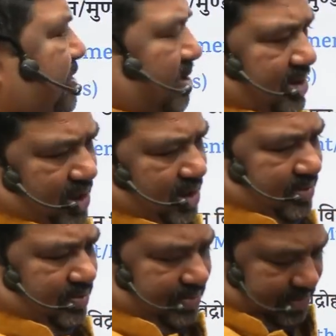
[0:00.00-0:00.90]
Like,
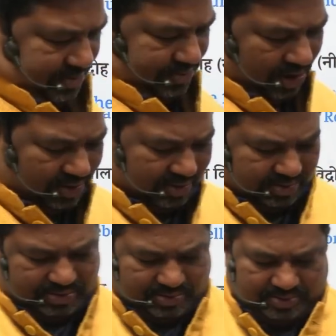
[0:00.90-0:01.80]
one
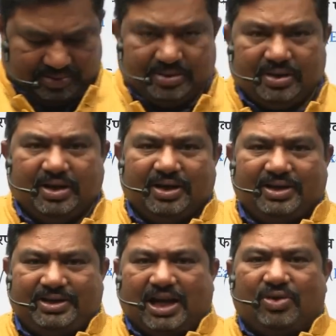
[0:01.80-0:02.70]

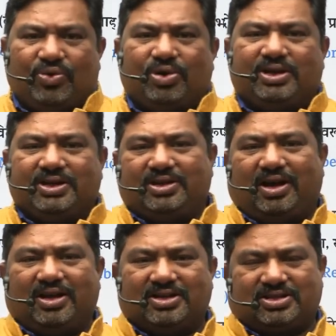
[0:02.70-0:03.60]
tell word in the
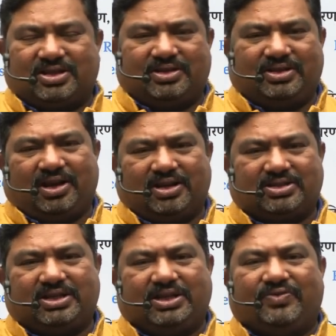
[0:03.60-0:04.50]
answer, they ask
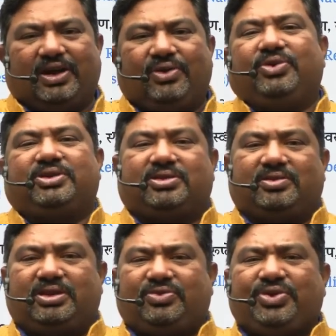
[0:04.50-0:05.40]
evaluation.
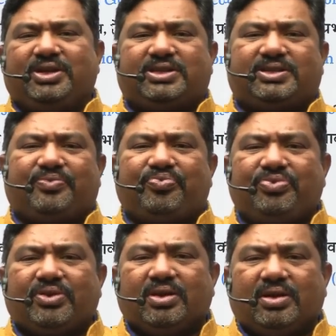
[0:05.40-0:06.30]
Dear friends,
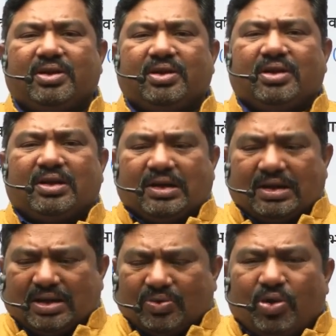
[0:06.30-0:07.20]

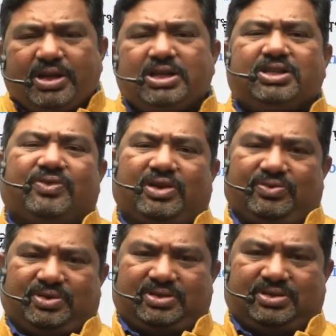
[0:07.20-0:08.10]
what is evaluation?